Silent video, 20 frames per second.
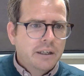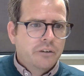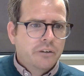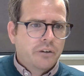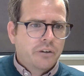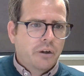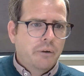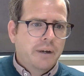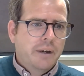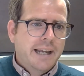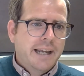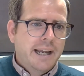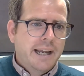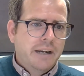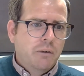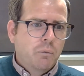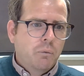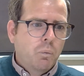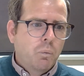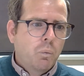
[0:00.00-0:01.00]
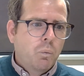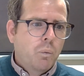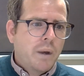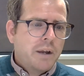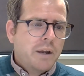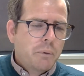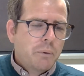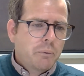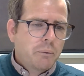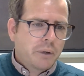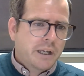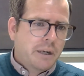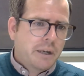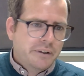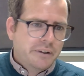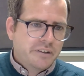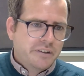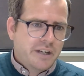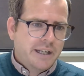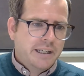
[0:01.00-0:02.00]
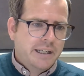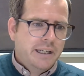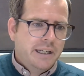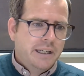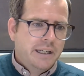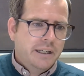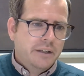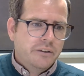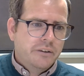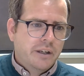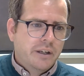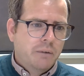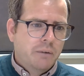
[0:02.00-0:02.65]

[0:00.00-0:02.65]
So again, where do we want to go in 10 years?